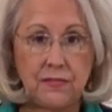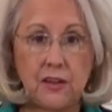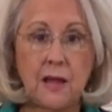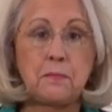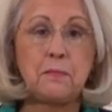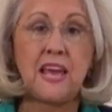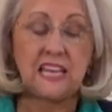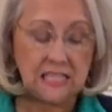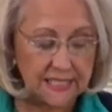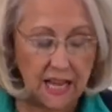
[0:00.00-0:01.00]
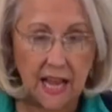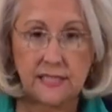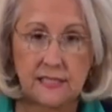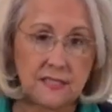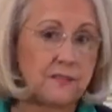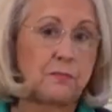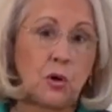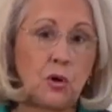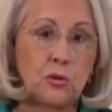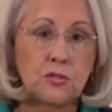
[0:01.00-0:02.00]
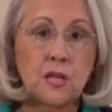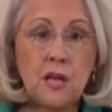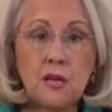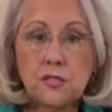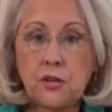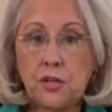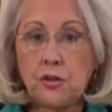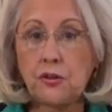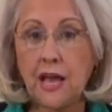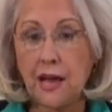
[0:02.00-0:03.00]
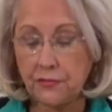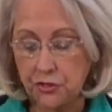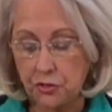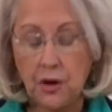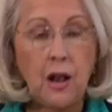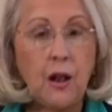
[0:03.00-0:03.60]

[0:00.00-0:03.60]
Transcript: fit on many sizes of bowls. So you don't have to,